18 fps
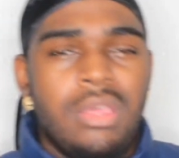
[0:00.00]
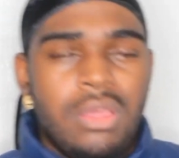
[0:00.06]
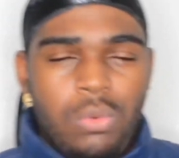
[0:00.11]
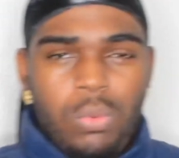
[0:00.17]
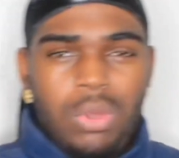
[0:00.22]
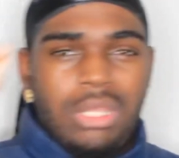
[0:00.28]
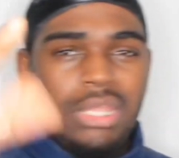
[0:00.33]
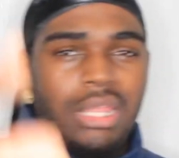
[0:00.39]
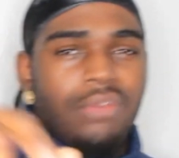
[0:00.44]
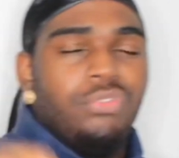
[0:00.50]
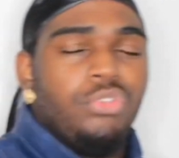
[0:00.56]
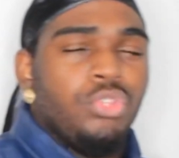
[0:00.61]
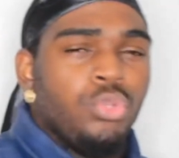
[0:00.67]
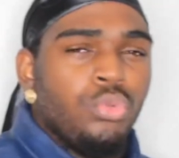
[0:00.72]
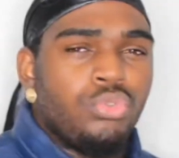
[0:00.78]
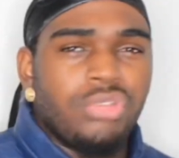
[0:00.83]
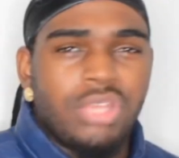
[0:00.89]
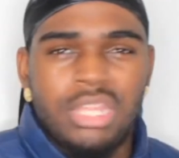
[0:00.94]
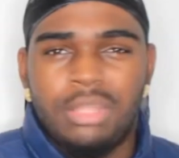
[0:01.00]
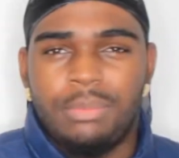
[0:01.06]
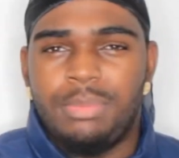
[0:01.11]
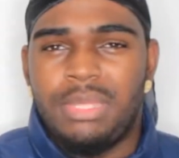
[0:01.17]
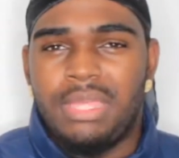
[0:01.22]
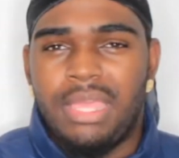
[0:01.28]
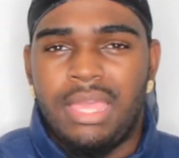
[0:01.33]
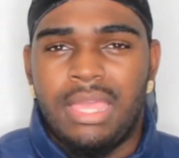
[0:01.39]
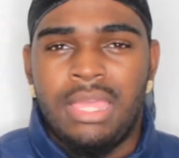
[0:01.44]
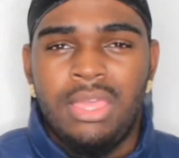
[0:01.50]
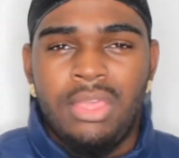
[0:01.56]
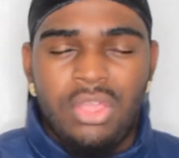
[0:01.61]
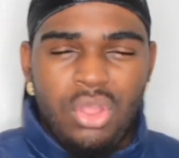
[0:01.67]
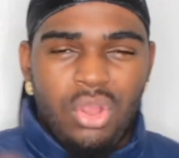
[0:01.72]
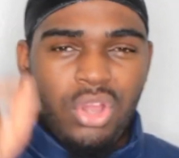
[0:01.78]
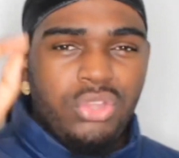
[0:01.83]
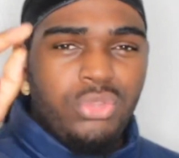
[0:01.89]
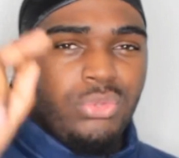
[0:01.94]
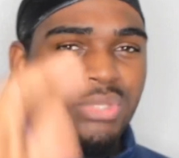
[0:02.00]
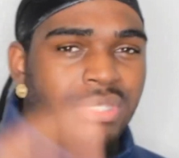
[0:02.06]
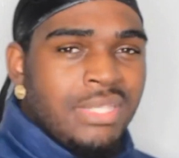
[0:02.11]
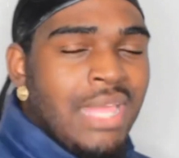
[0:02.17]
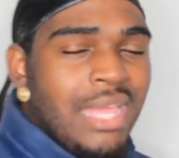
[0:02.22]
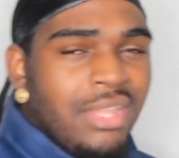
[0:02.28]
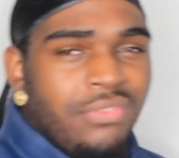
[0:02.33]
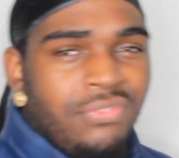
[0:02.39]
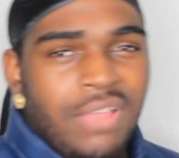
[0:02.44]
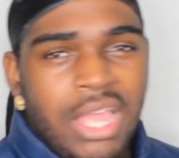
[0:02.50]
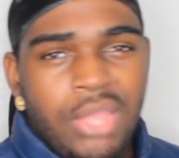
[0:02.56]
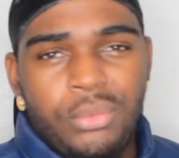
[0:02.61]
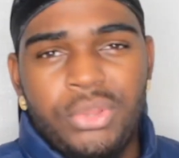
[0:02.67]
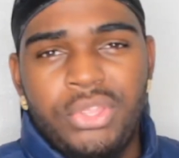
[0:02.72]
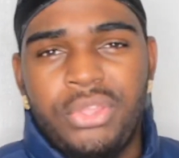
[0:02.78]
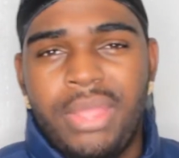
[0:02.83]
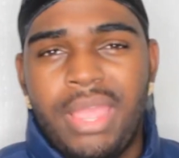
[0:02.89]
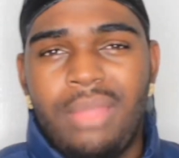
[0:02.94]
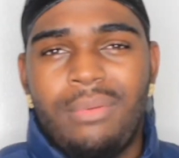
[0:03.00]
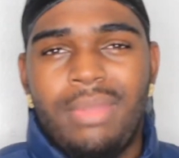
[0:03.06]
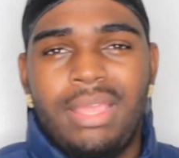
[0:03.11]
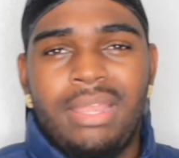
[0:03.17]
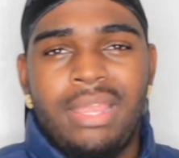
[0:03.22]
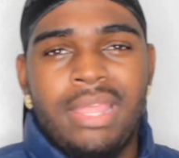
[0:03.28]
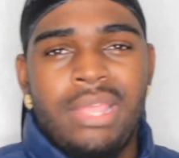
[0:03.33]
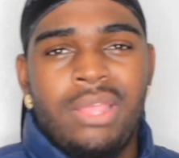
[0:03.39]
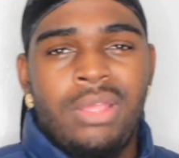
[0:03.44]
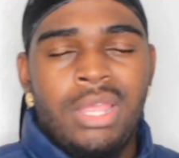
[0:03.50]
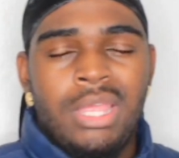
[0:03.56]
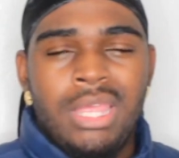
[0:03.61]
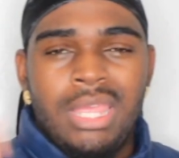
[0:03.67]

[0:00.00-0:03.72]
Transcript: What level you trying to be at? Are you satisfied where you're at right now?